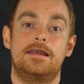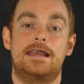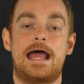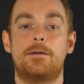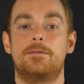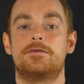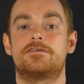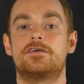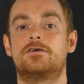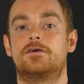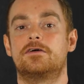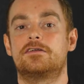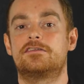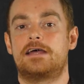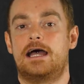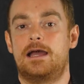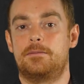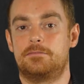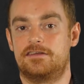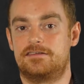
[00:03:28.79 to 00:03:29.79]
now it's a good
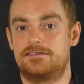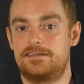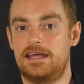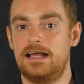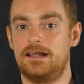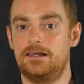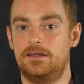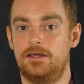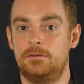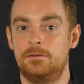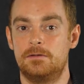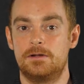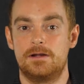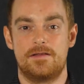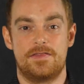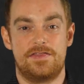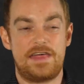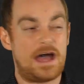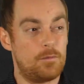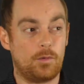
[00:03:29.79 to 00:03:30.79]
time to tell you
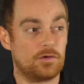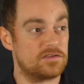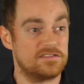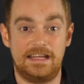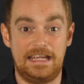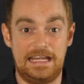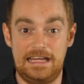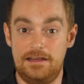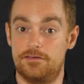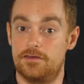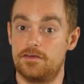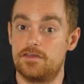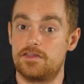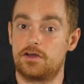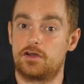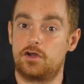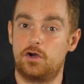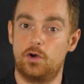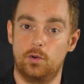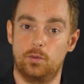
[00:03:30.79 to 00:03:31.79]
that wasn't even
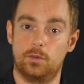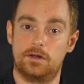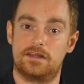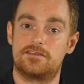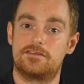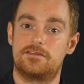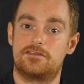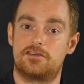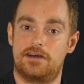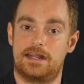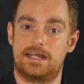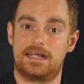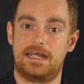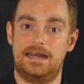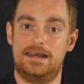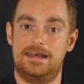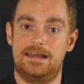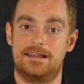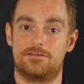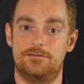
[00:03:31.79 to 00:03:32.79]
the coolest trick
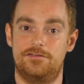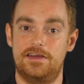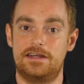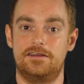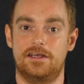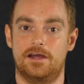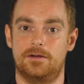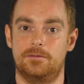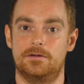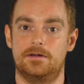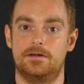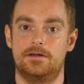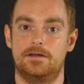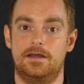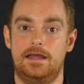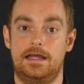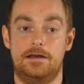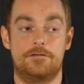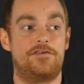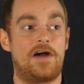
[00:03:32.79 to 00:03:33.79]
in this video.
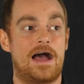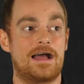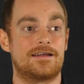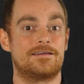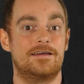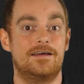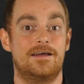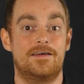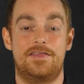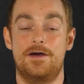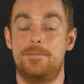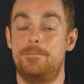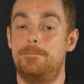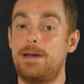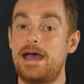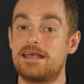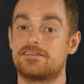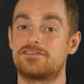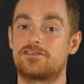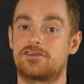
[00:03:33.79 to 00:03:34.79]
In fact, the
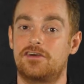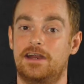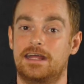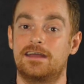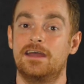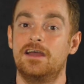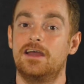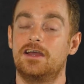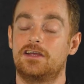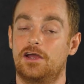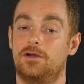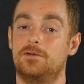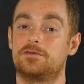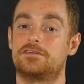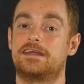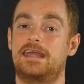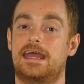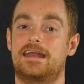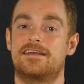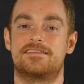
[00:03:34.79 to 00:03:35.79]
best trick
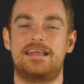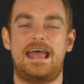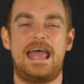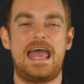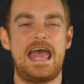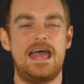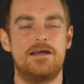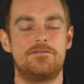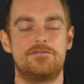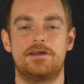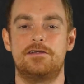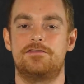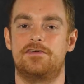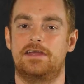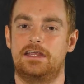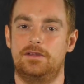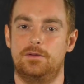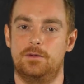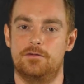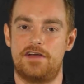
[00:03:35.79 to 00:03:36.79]
goes against
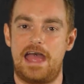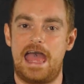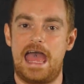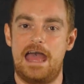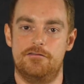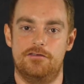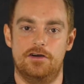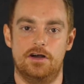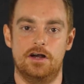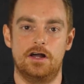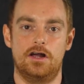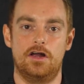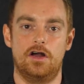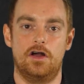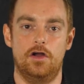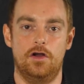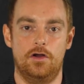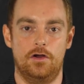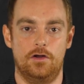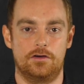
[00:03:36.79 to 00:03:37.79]
everything you've ever
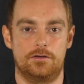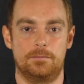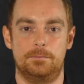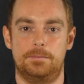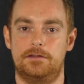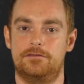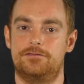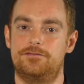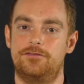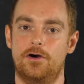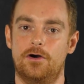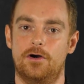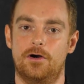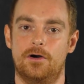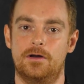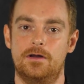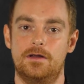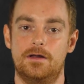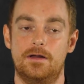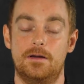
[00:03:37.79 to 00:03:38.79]
heard before,